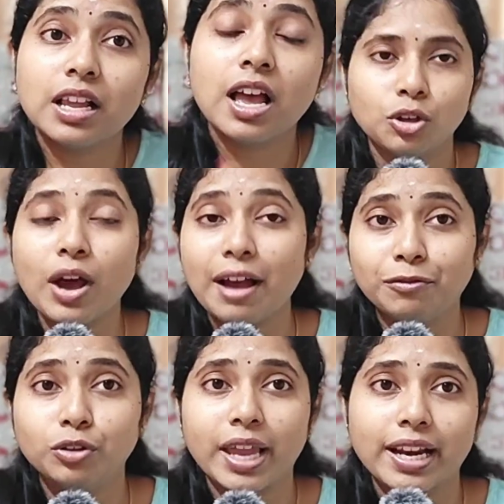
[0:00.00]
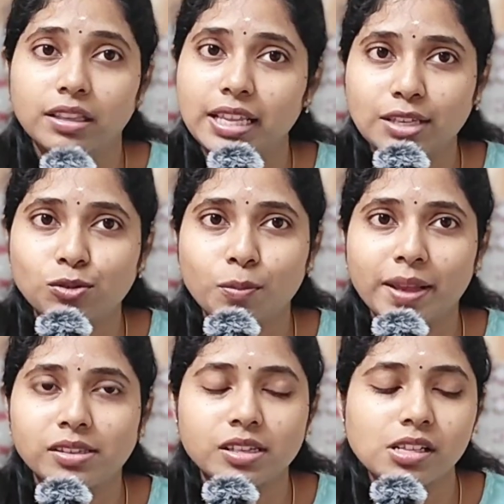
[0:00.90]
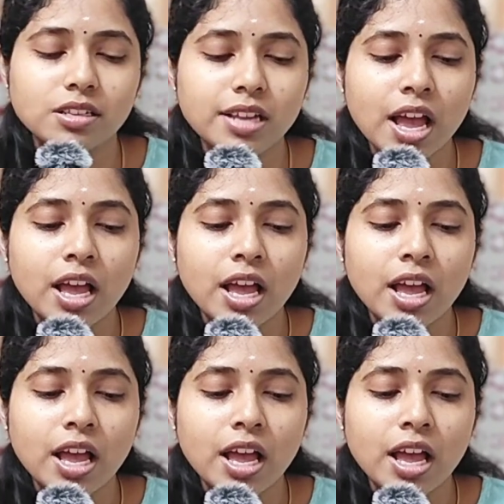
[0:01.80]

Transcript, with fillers: You have to get these two pencils